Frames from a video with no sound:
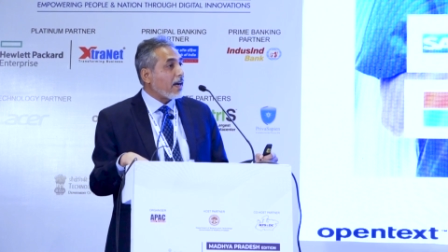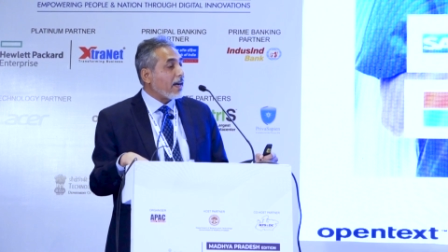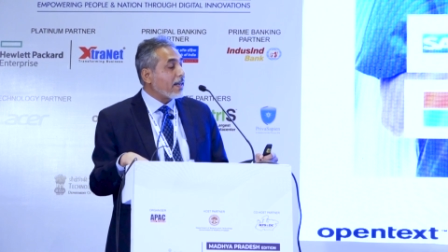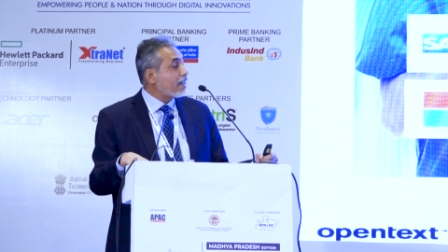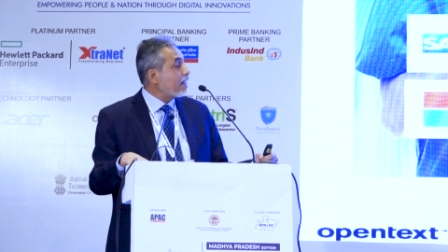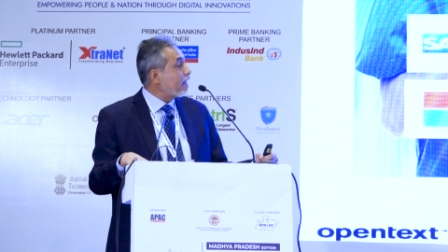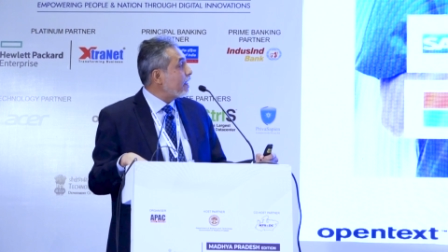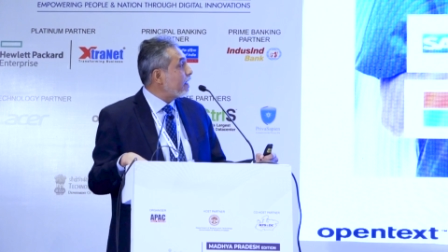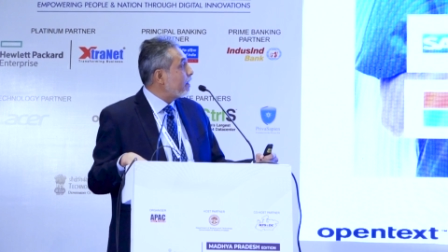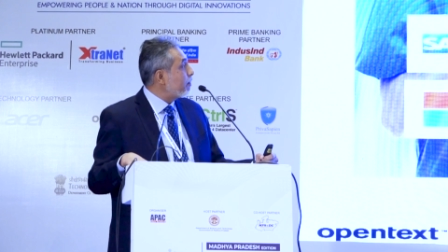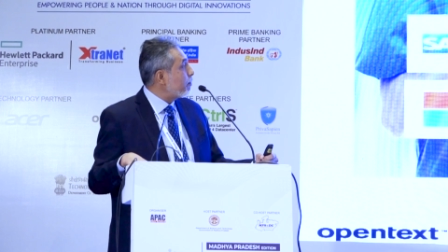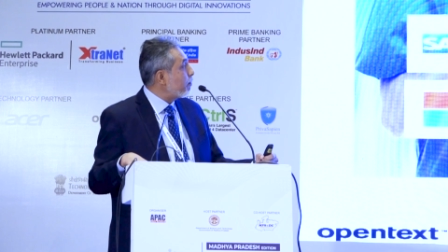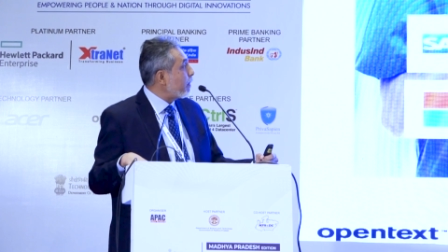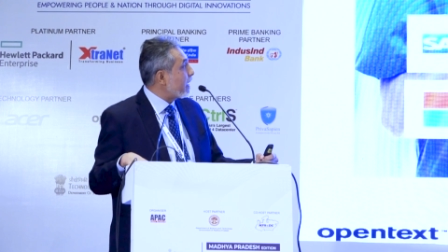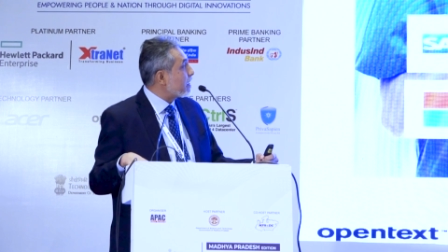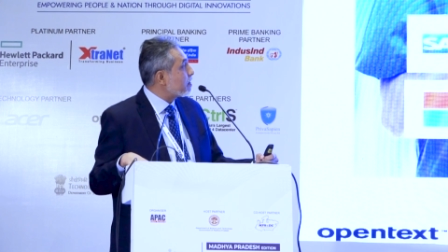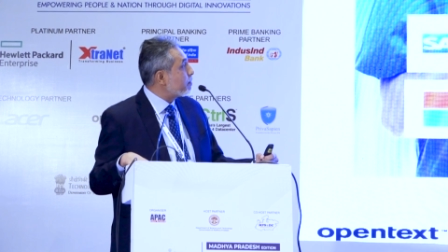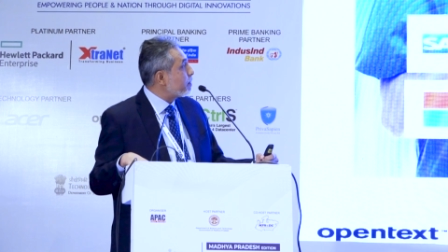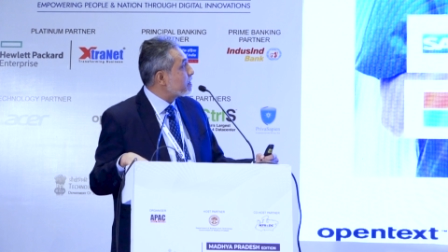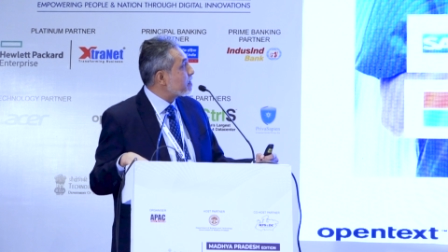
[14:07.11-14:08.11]
IT
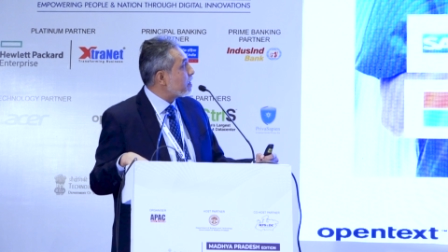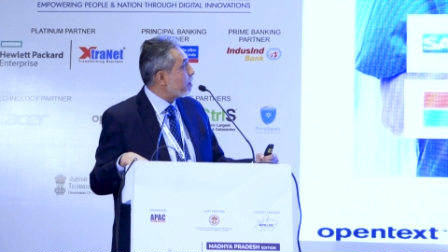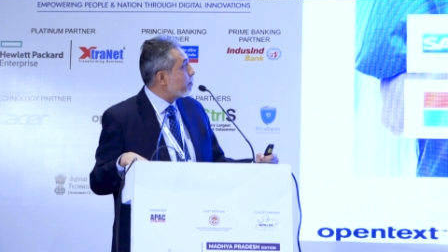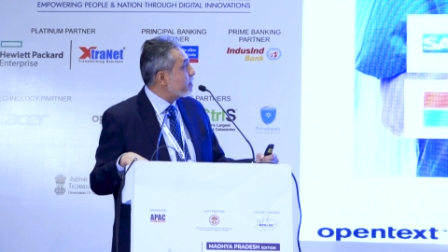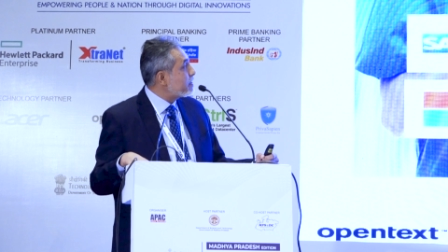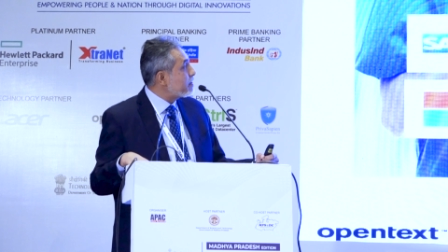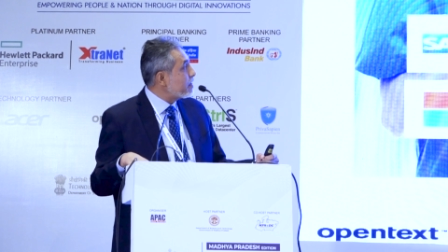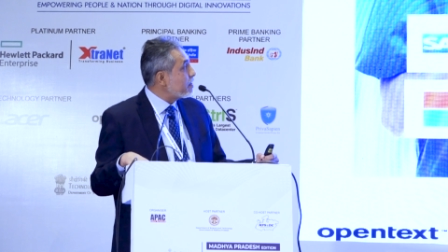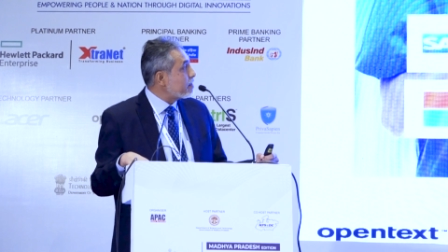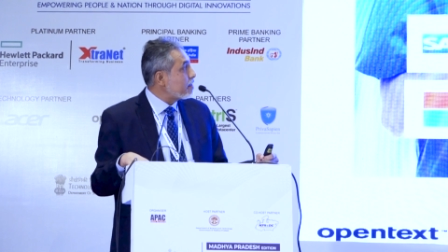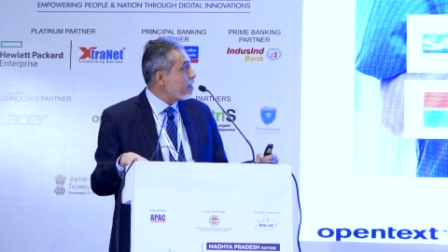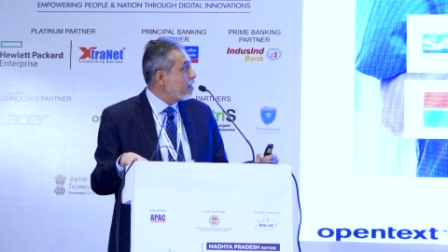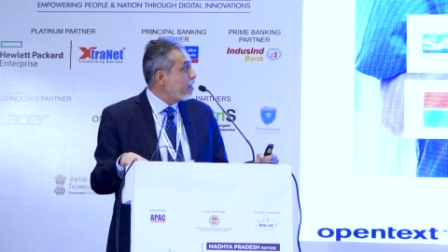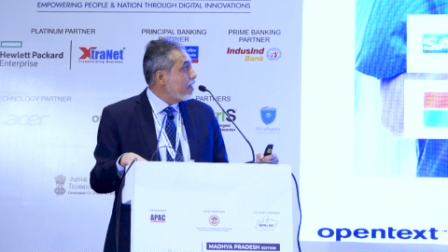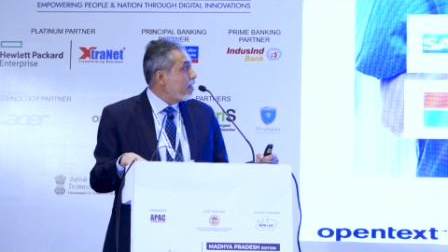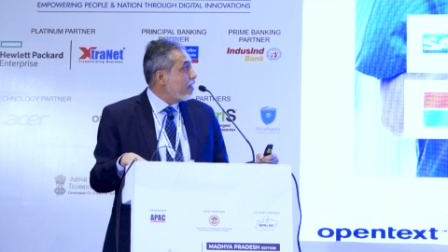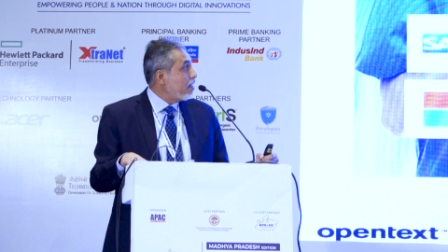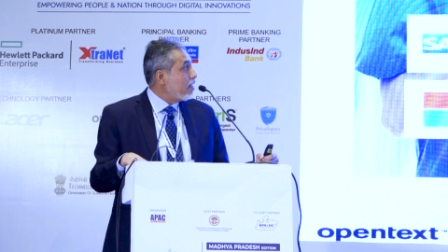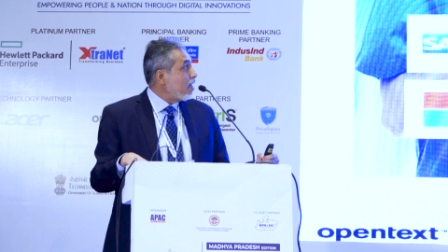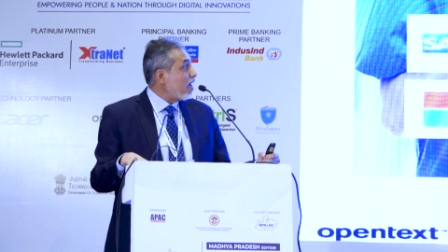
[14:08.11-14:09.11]
management services,
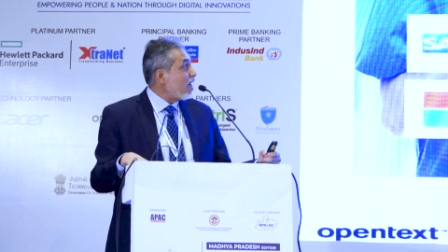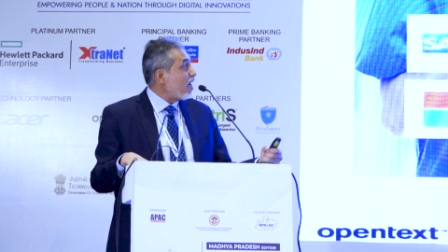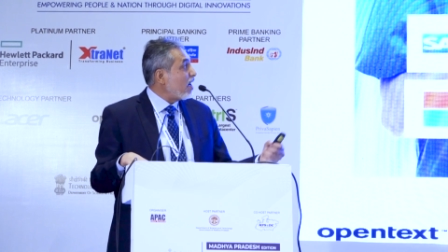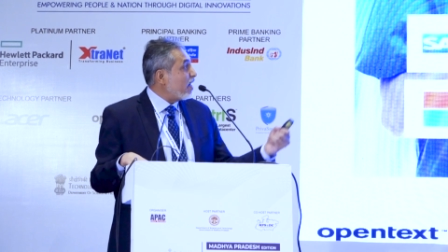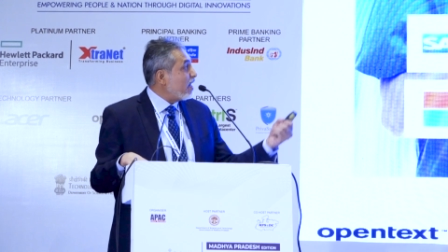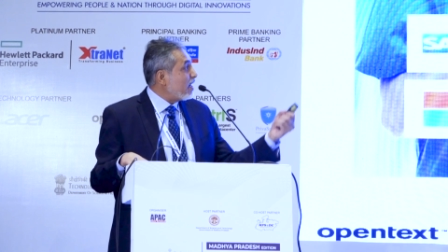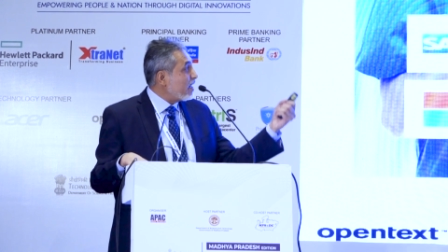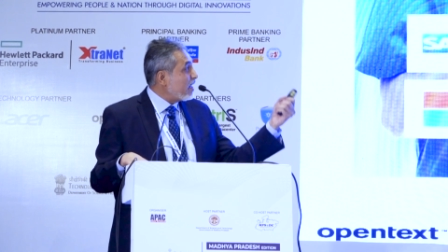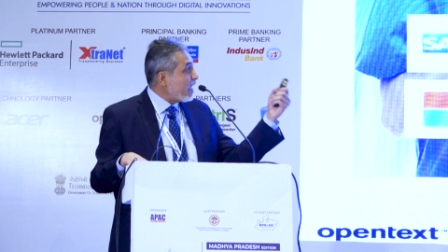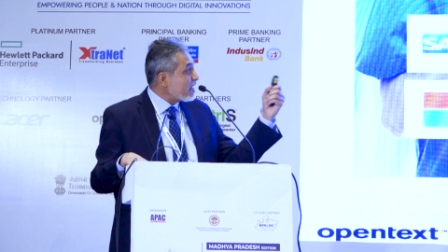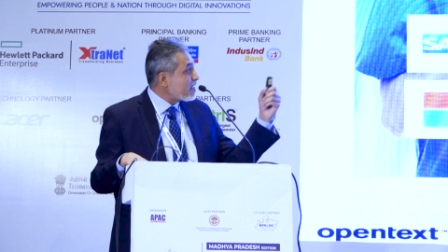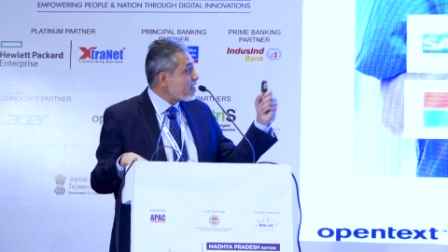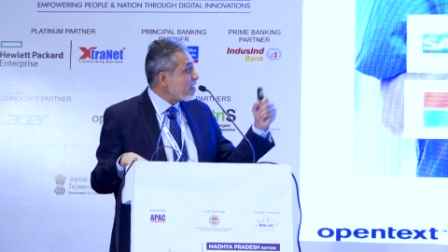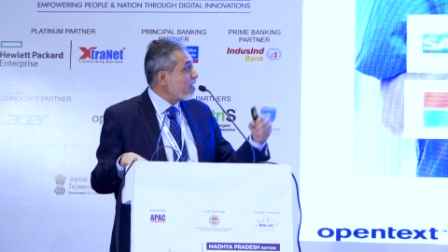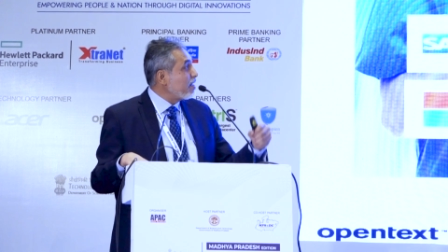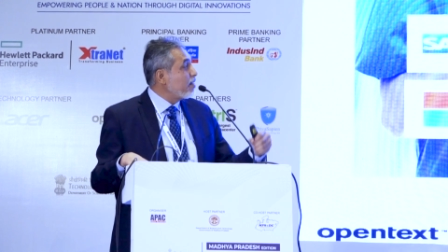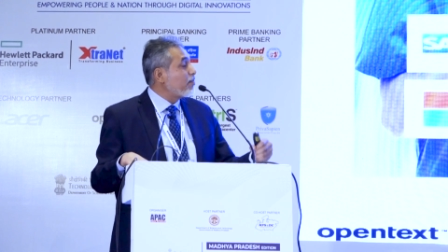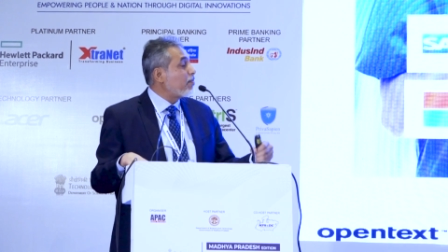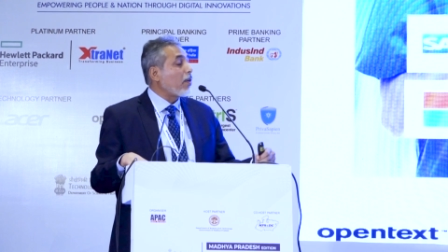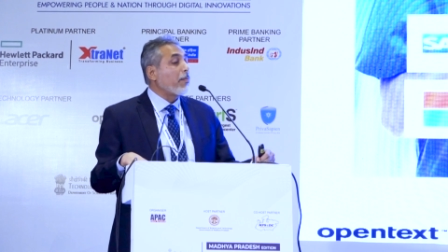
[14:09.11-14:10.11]
National
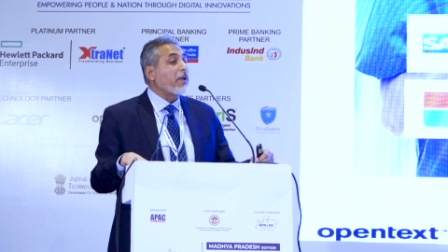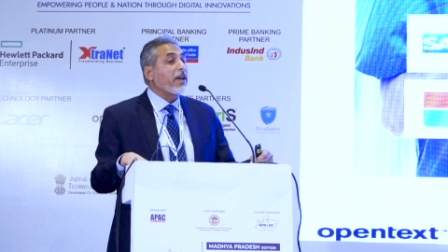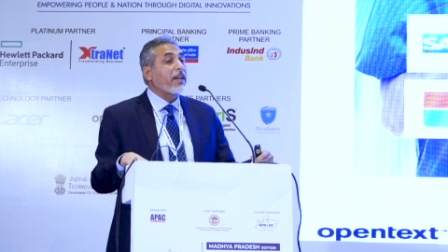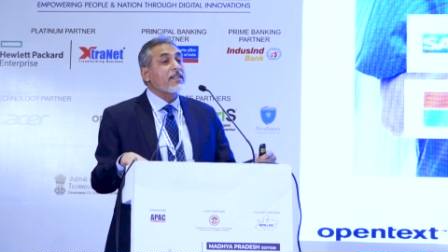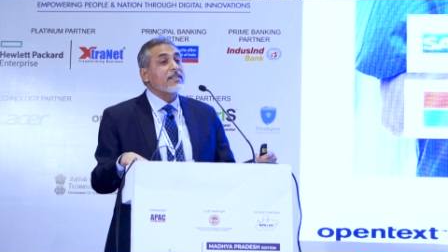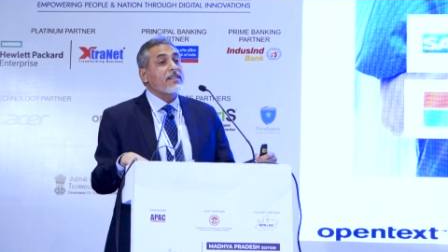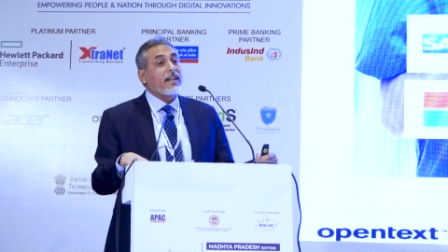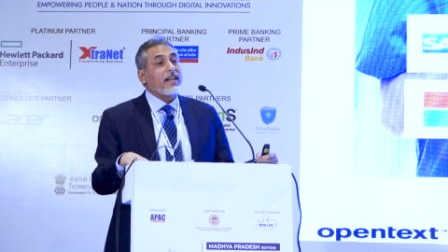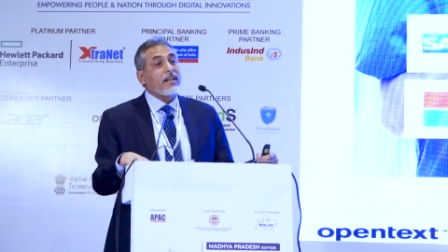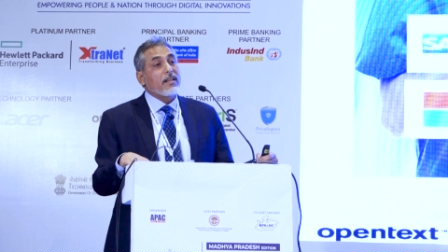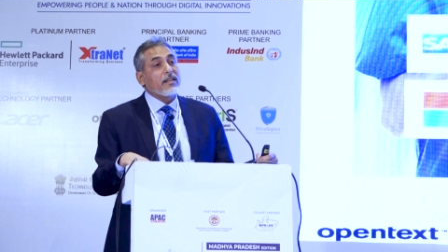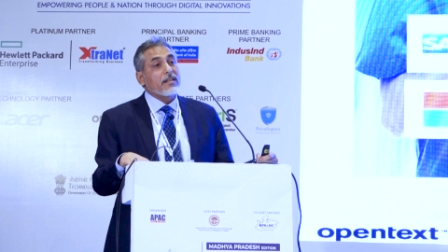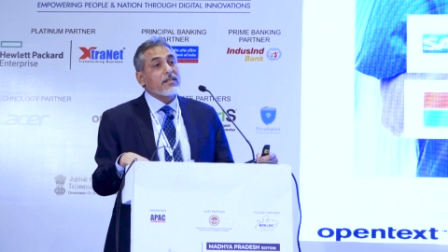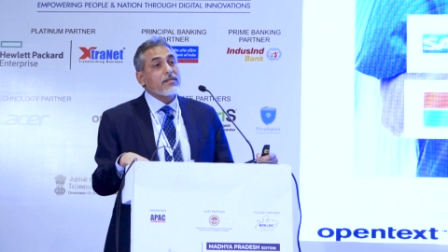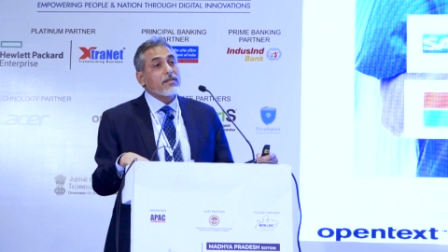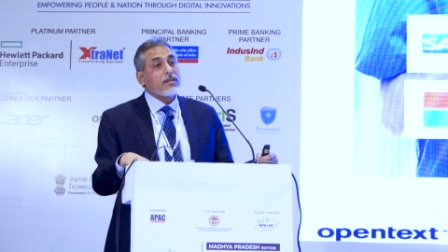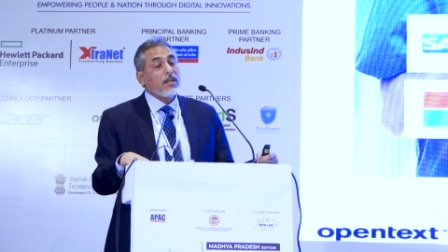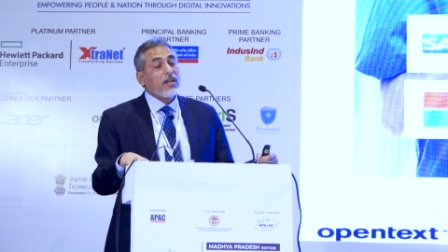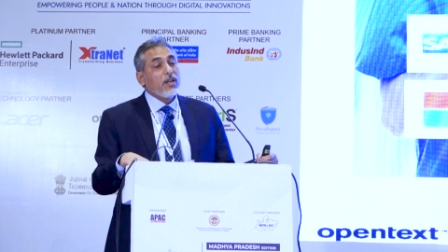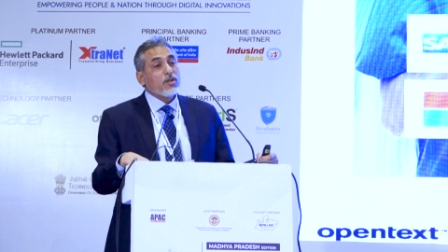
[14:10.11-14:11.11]
Informatics Centers.